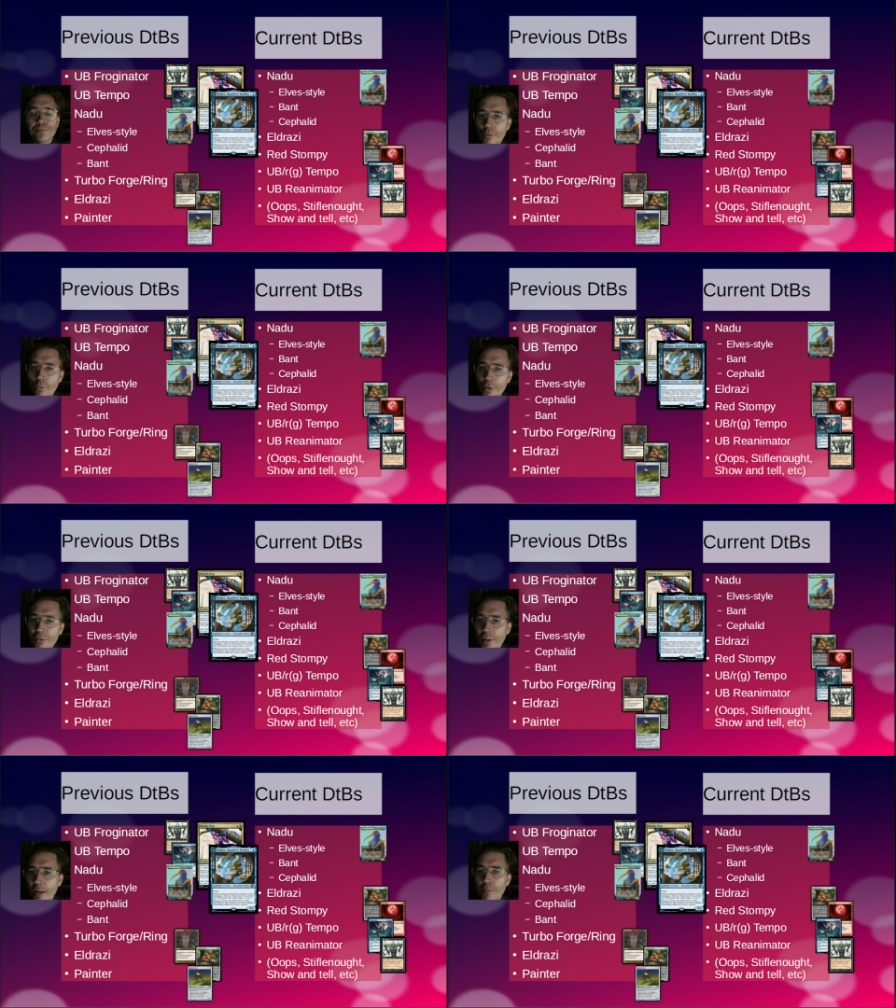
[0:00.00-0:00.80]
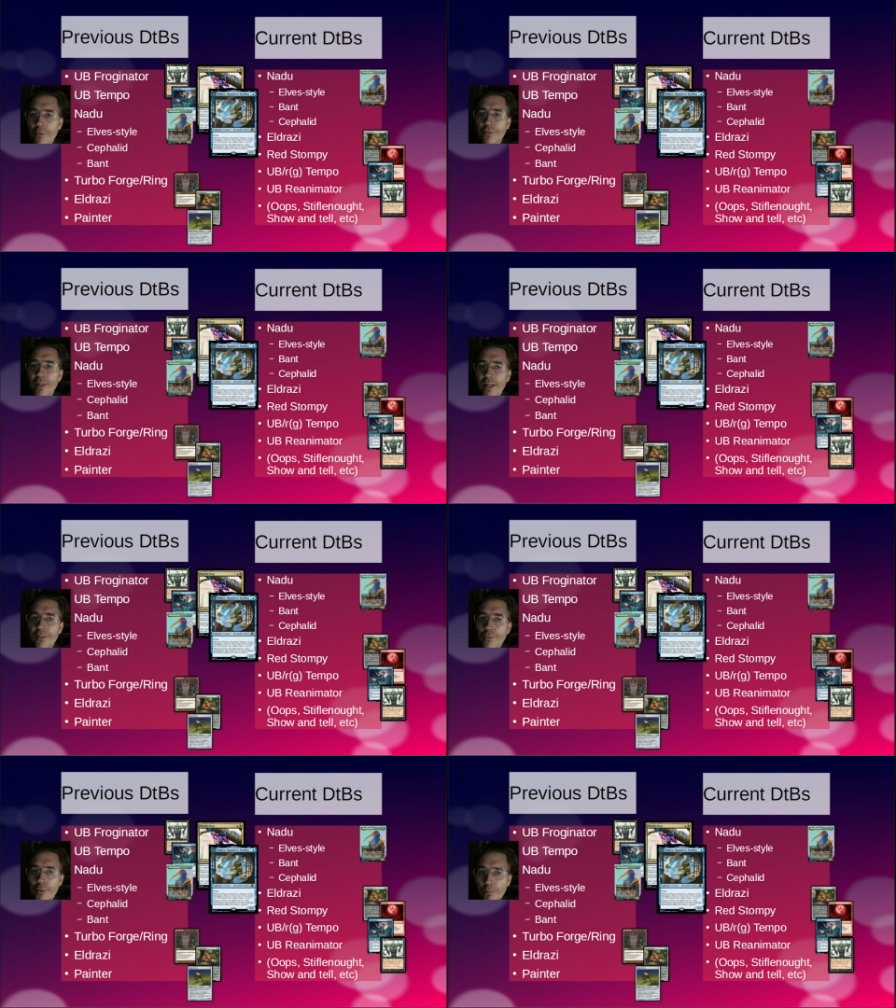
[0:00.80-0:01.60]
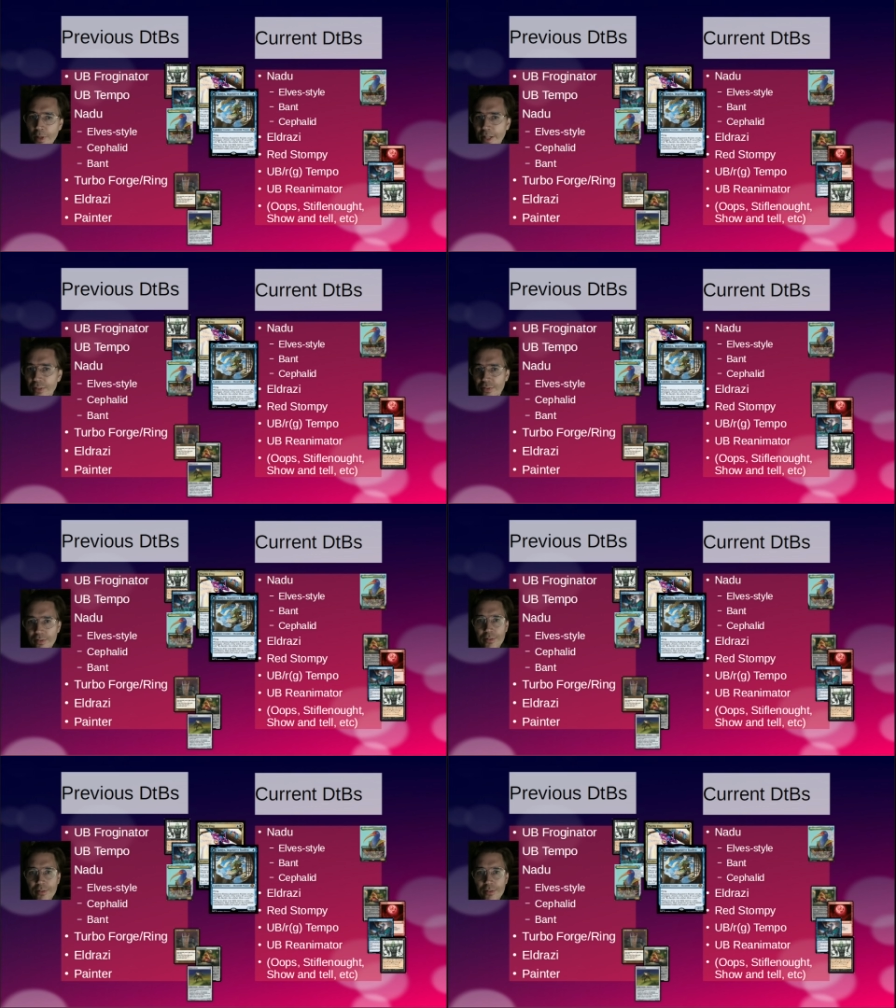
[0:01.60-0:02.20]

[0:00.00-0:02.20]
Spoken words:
What type of decks replaced